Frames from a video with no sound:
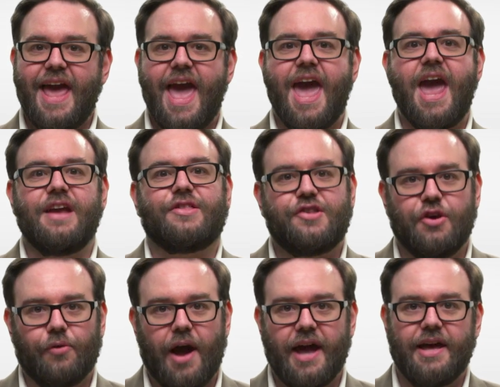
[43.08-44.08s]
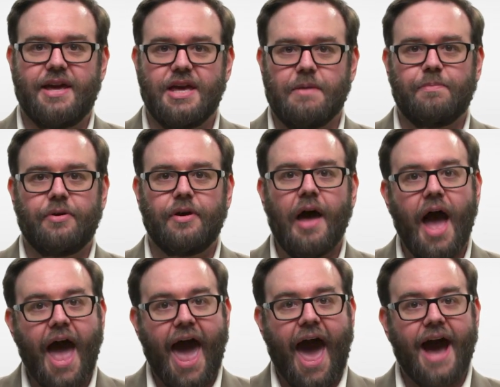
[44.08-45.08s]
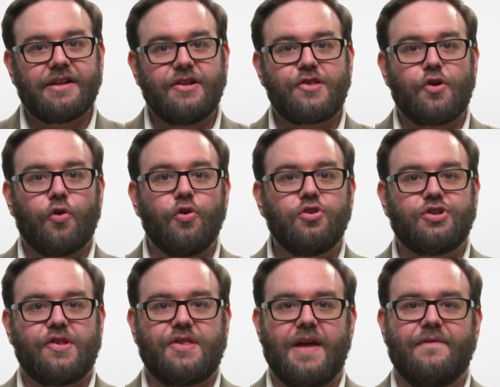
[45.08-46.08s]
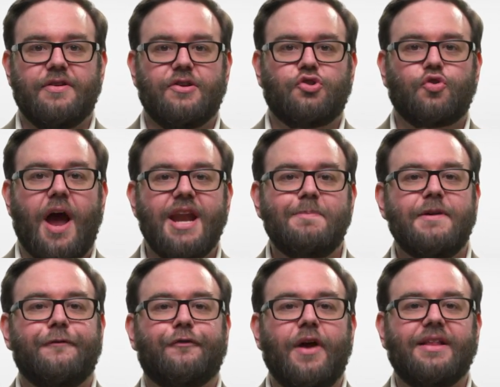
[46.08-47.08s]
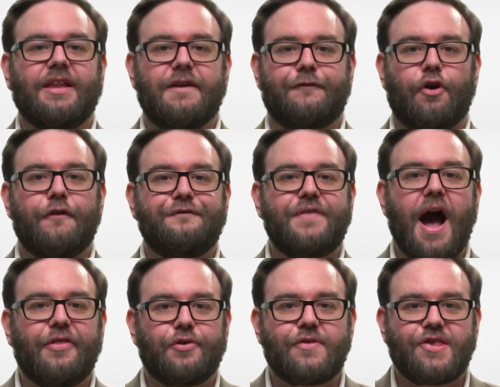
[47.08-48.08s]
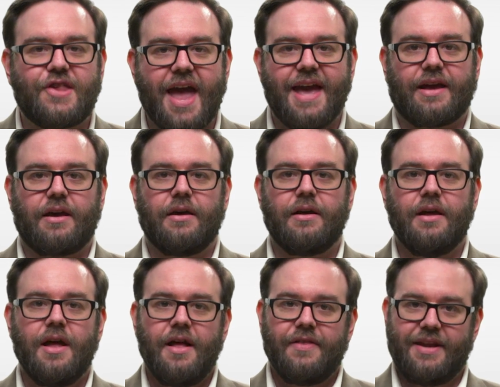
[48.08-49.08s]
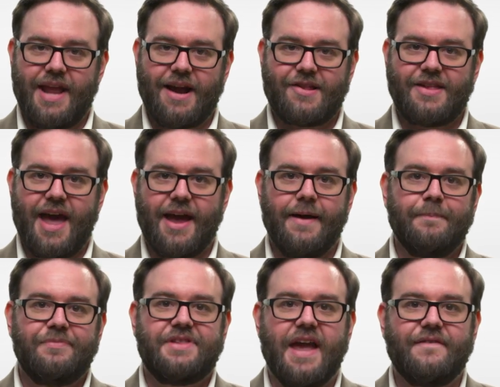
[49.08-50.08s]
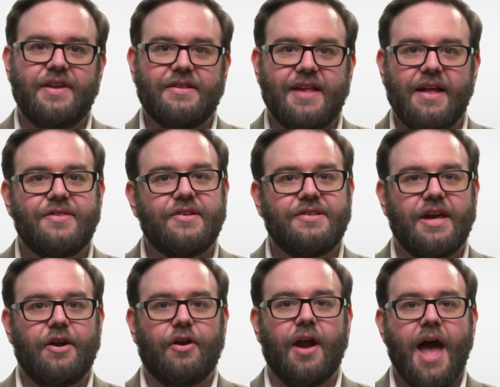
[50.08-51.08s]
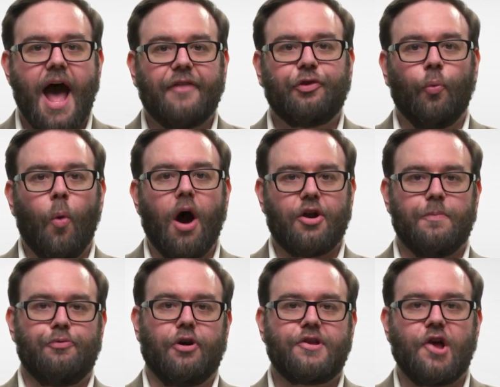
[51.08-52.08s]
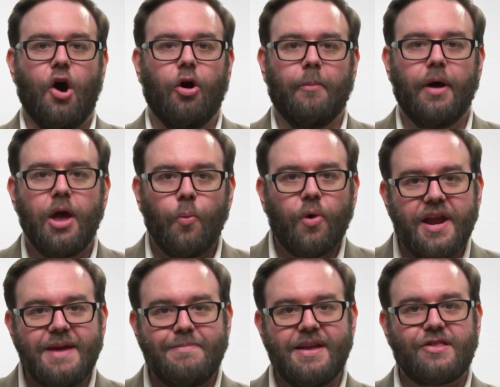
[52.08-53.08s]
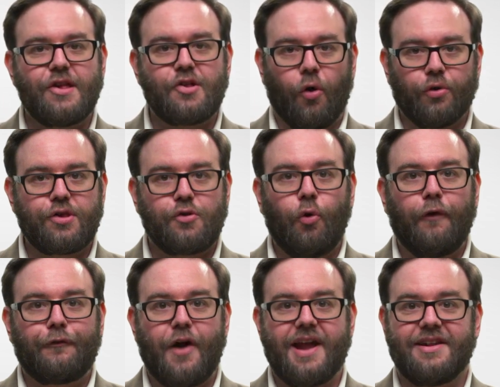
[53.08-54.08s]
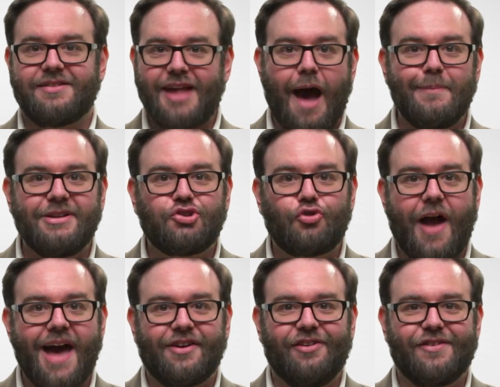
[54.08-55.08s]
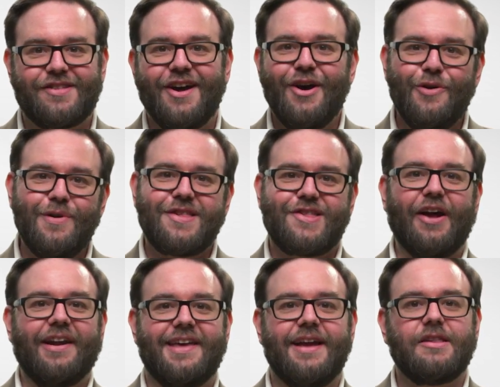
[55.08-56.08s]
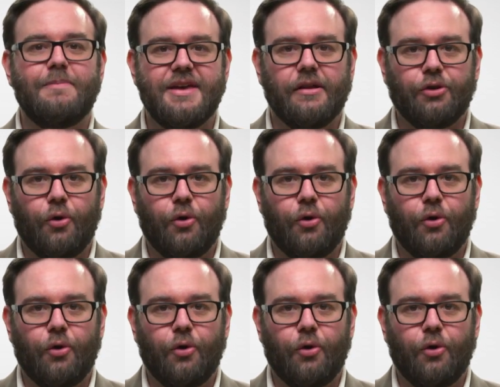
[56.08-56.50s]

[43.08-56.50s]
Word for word: hates Uriah Heep. Agnes urges David to try to be friendly for her father's sake. The next day, David attends a dinner at the Waterbrooks home, where he meets his old school friend, Tommy Traddles, who is studying to be a